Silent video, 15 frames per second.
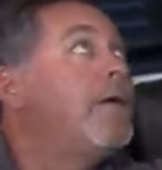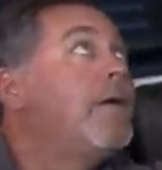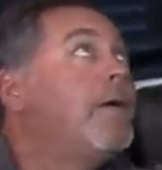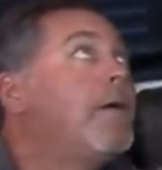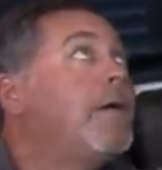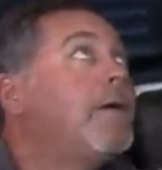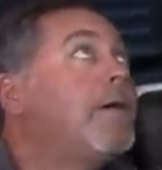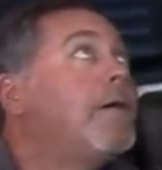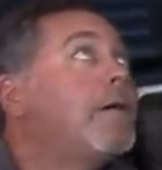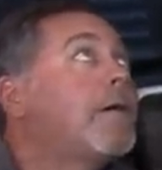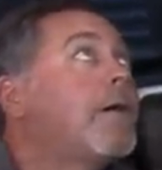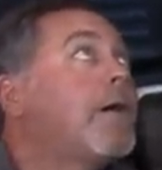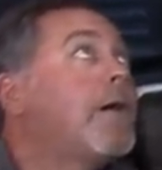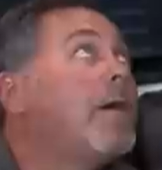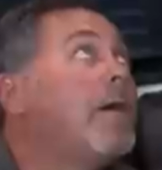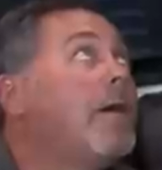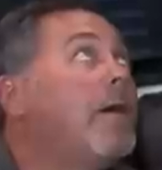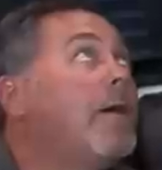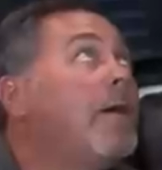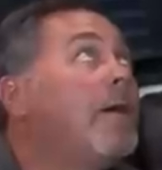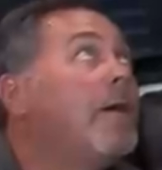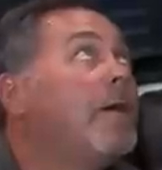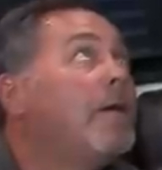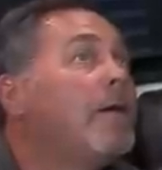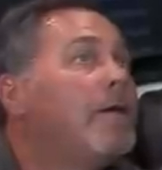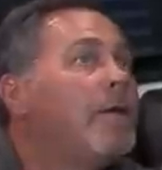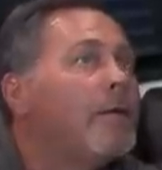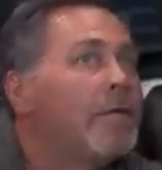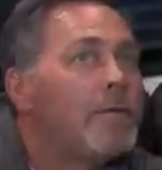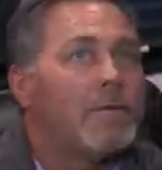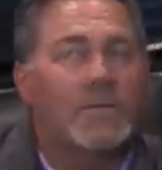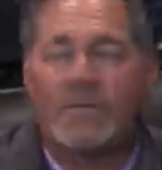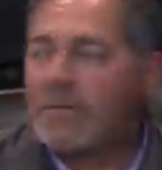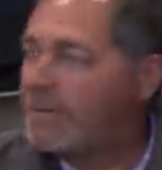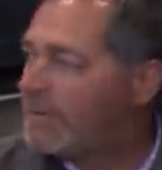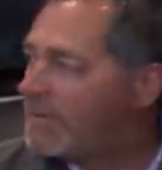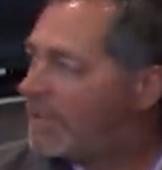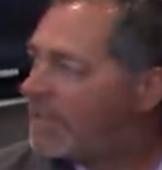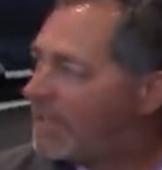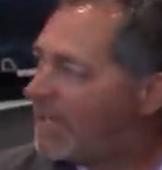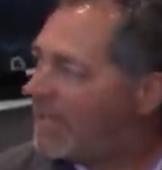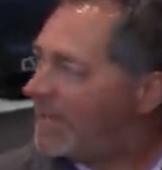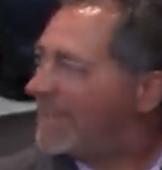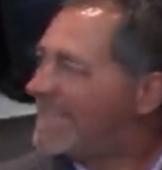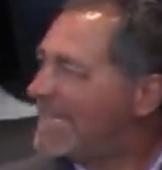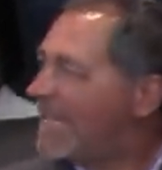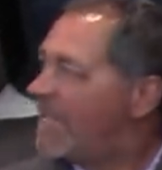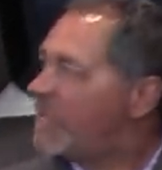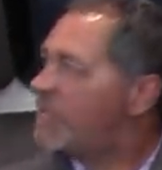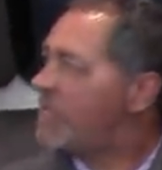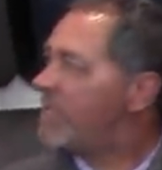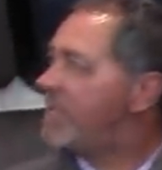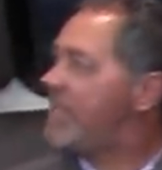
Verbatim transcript: Okay. Okay. Just again, attention to